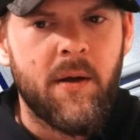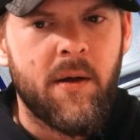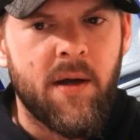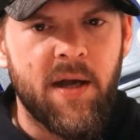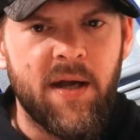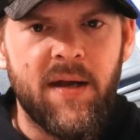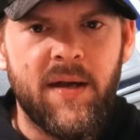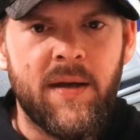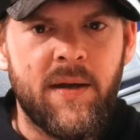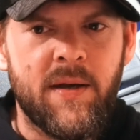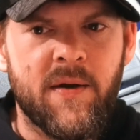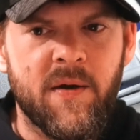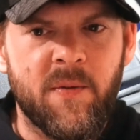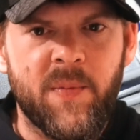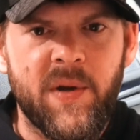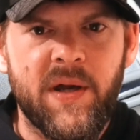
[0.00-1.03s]
he
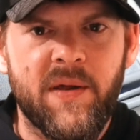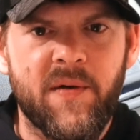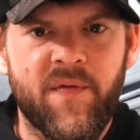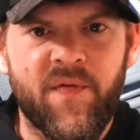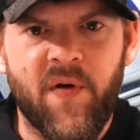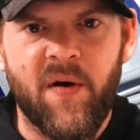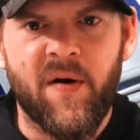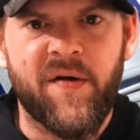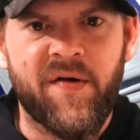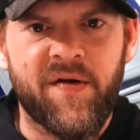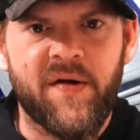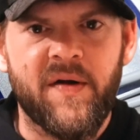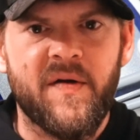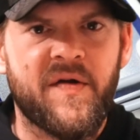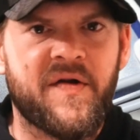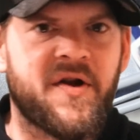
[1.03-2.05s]
could be the first
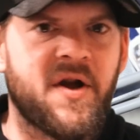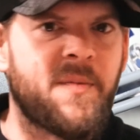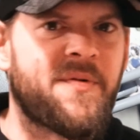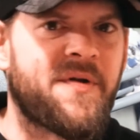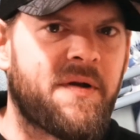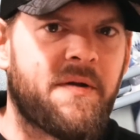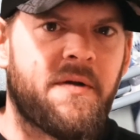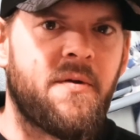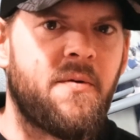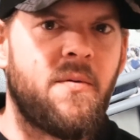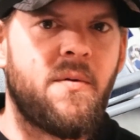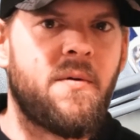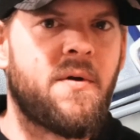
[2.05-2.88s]
substitute